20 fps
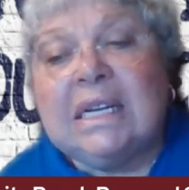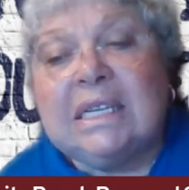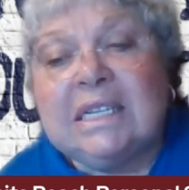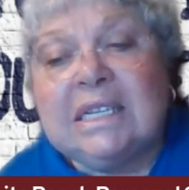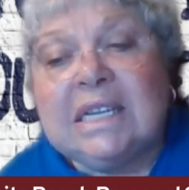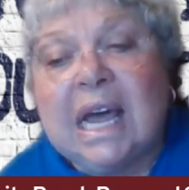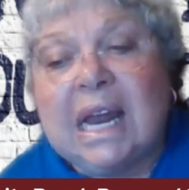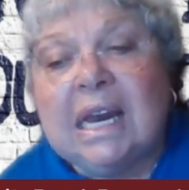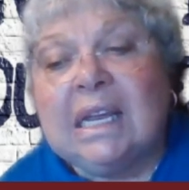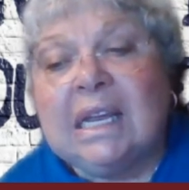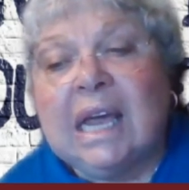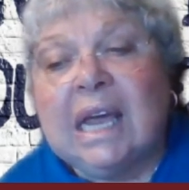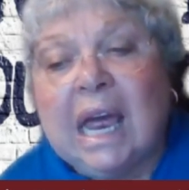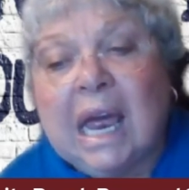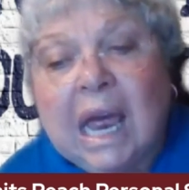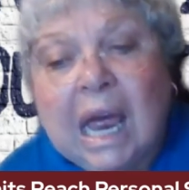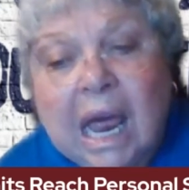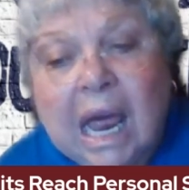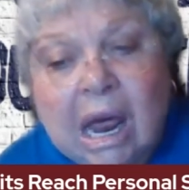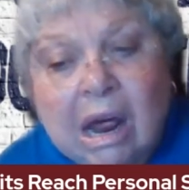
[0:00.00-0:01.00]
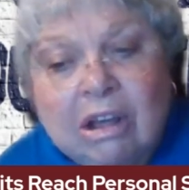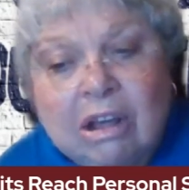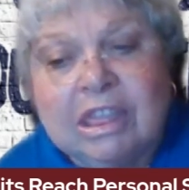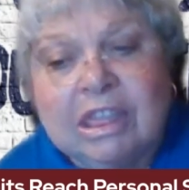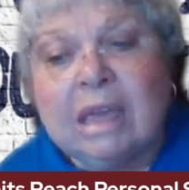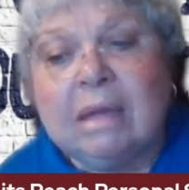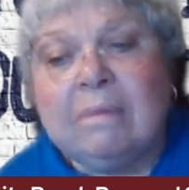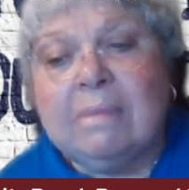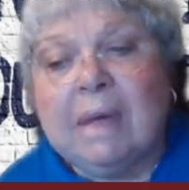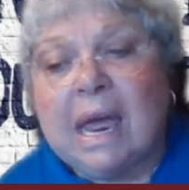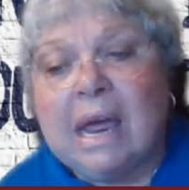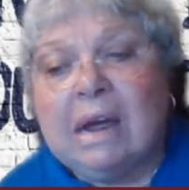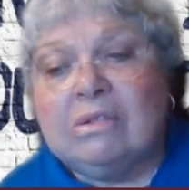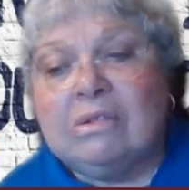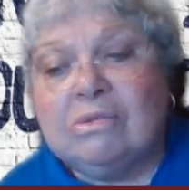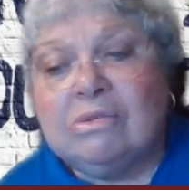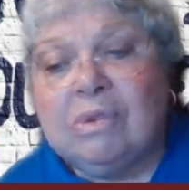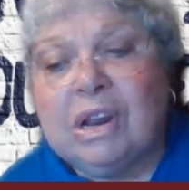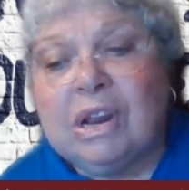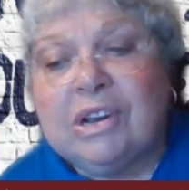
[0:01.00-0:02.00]
Setting healthy
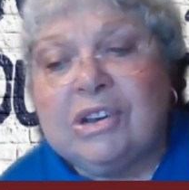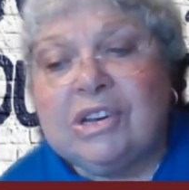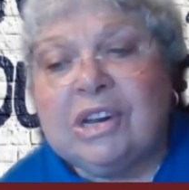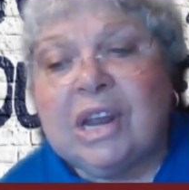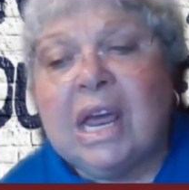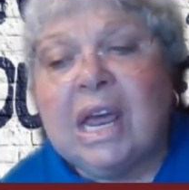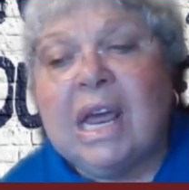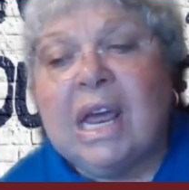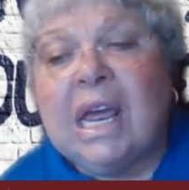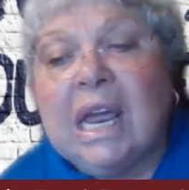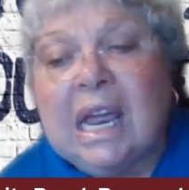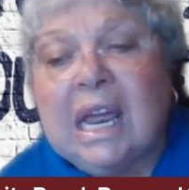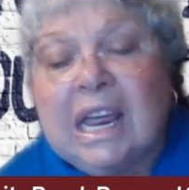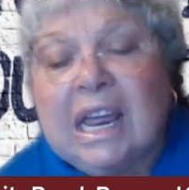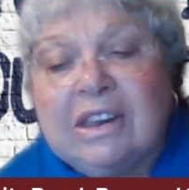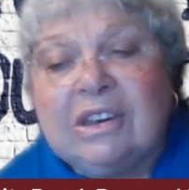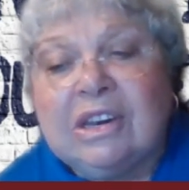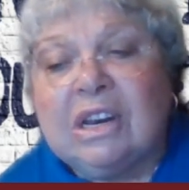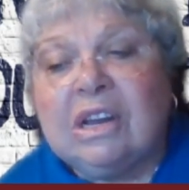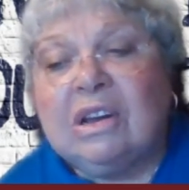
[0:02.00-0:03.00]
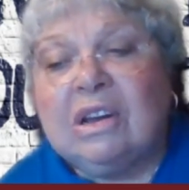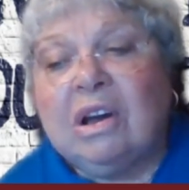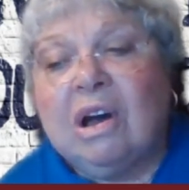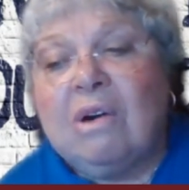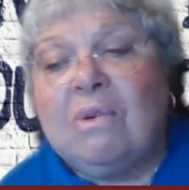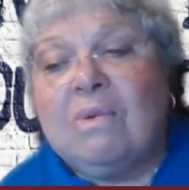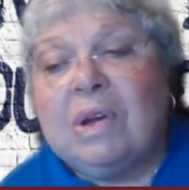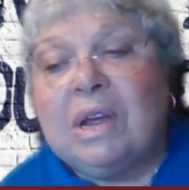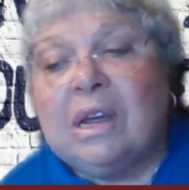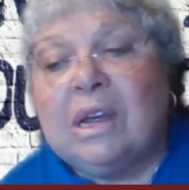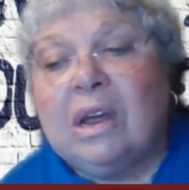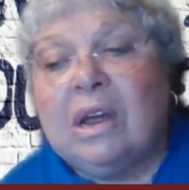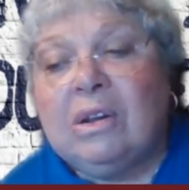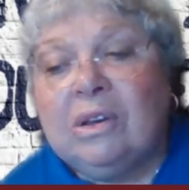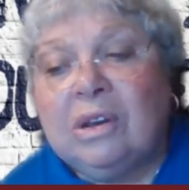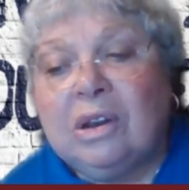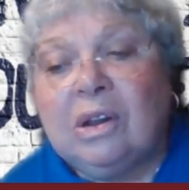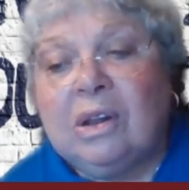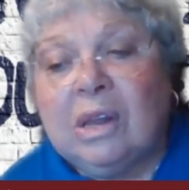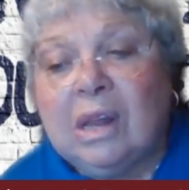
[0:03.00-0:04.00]
boundaries isn't going
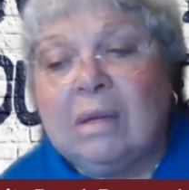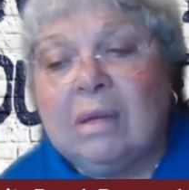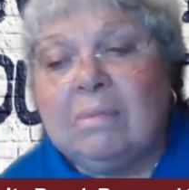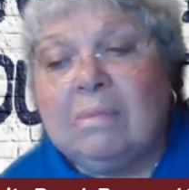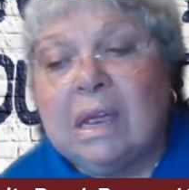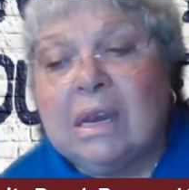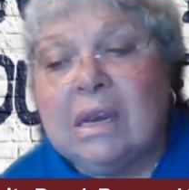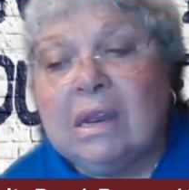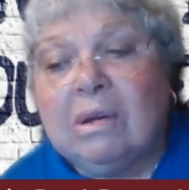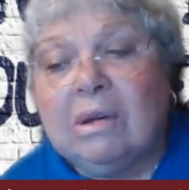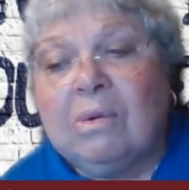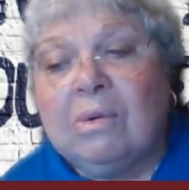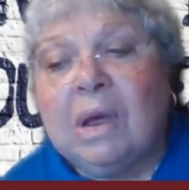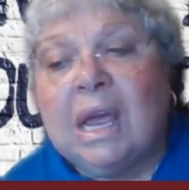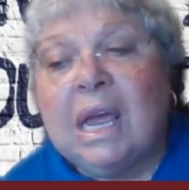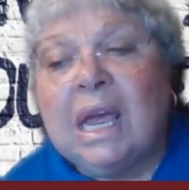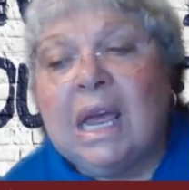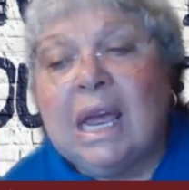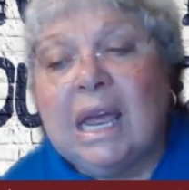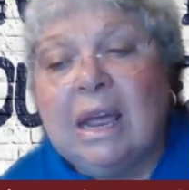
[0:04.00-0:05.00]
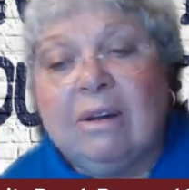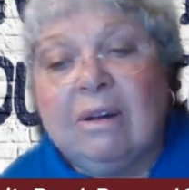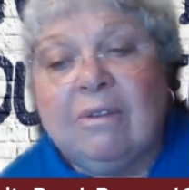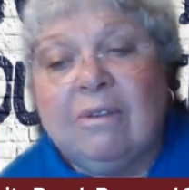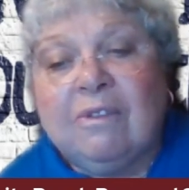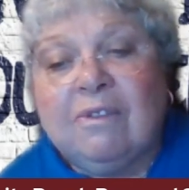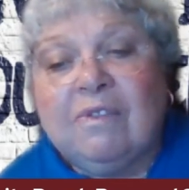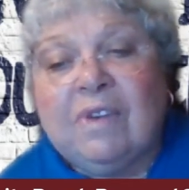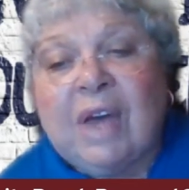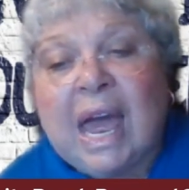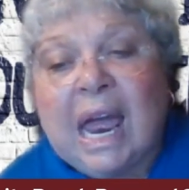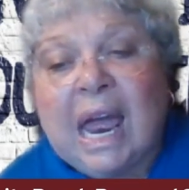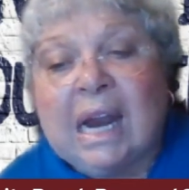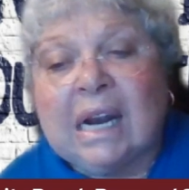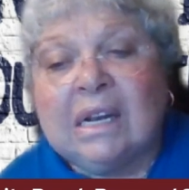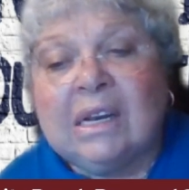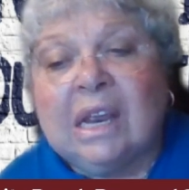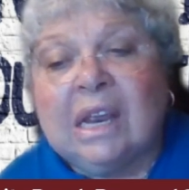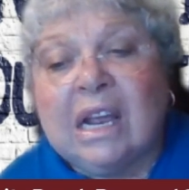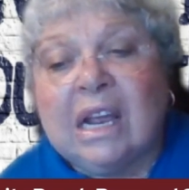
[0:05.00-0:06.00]
to limit you. In
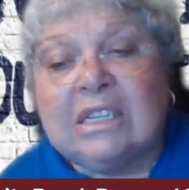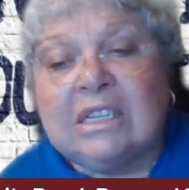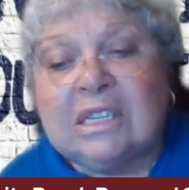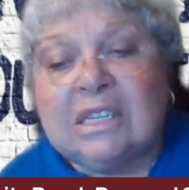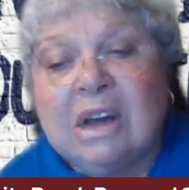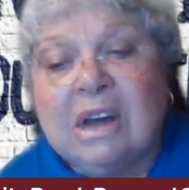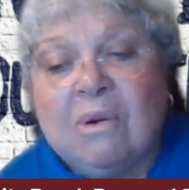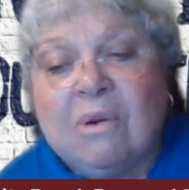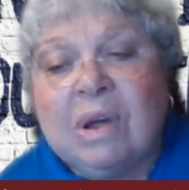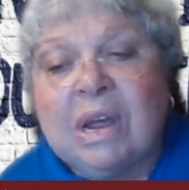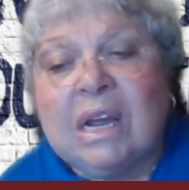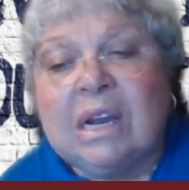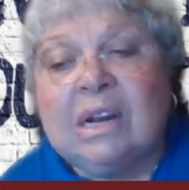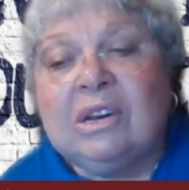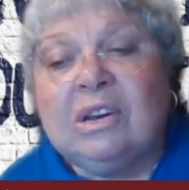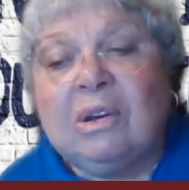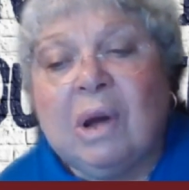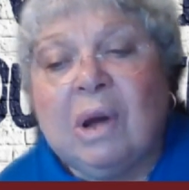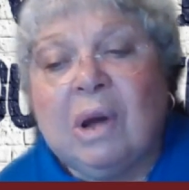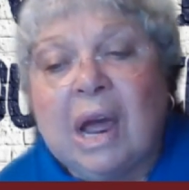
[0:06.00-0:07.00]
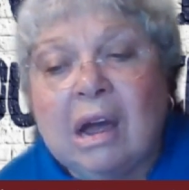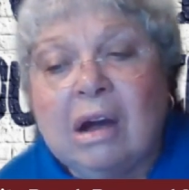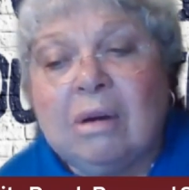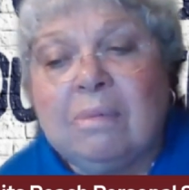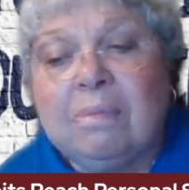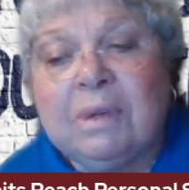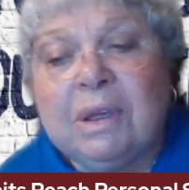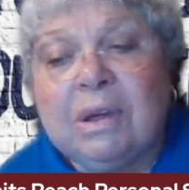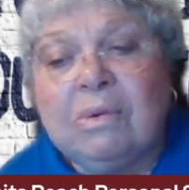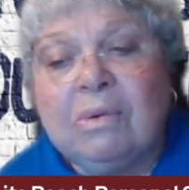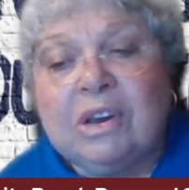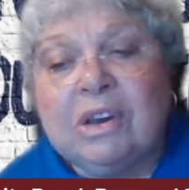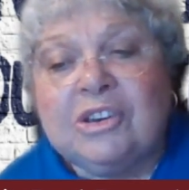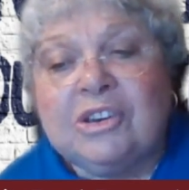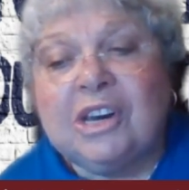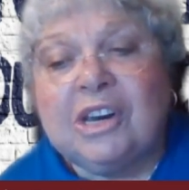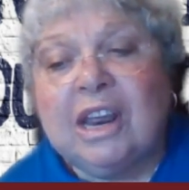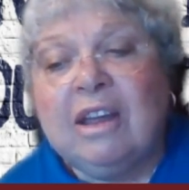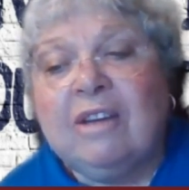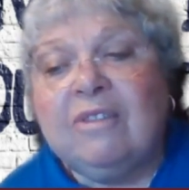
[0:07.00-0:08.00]
fact, it's going to help you
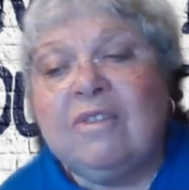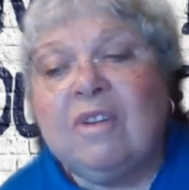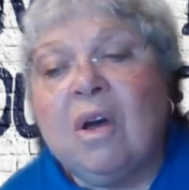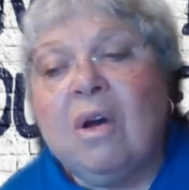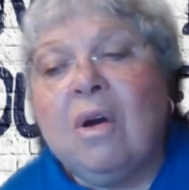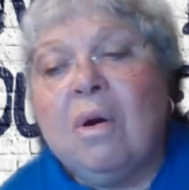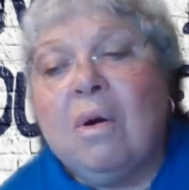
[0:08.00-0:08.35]
achieve